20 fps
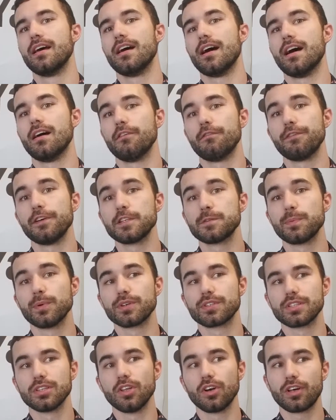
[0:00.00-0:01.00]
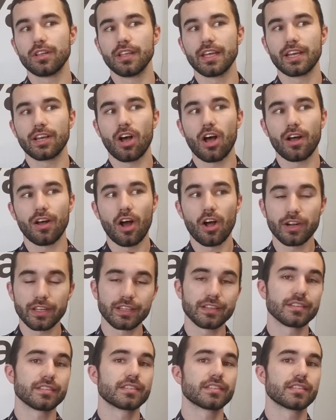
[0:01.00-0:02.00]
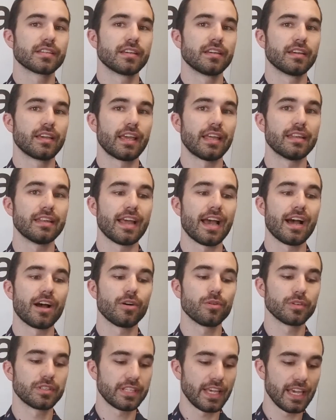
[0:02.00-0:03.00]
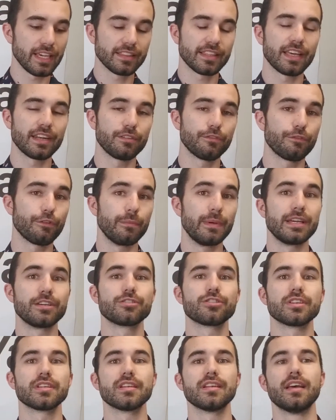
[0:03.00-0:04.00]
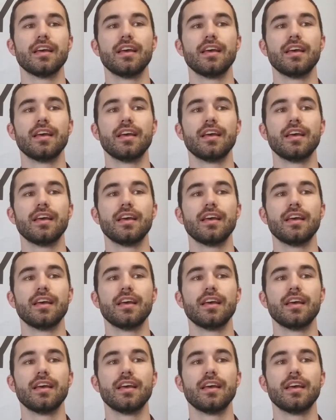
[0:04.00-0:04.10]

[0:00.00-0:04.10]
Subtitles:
Facebook's lookalike audience can now take that information